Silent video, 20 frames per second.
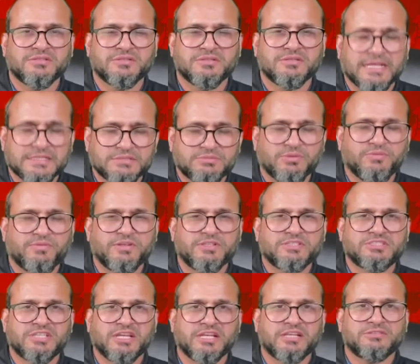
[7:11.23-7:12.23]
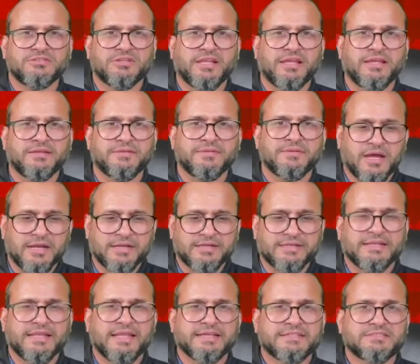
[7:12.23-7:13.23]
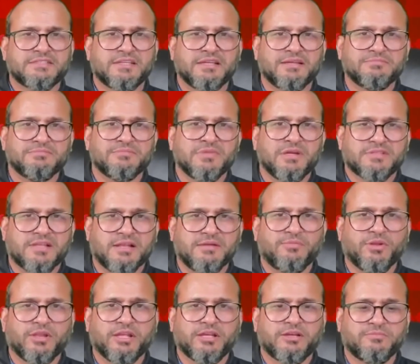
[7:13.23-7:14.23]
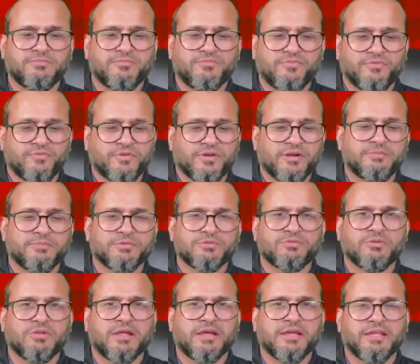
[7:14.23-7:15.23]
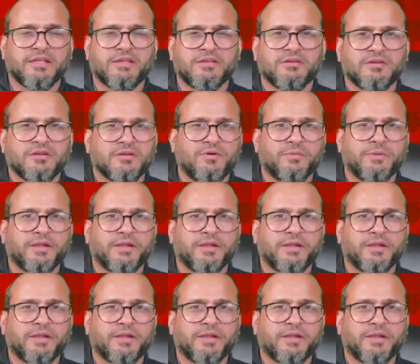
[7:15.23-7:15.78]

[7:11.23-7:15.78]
That's where we stand today. Until next time, Assalamu alaikum wa rahmatullahi wa